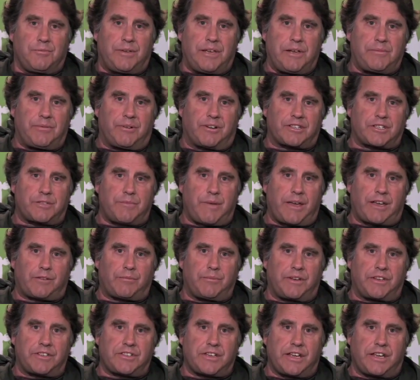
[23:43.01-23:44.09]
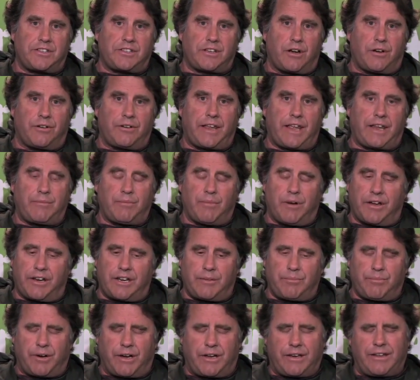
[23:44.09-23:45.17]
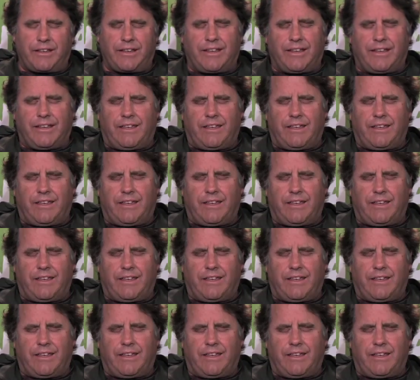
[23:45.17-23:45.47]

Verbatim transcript: People expect me to say donate money, but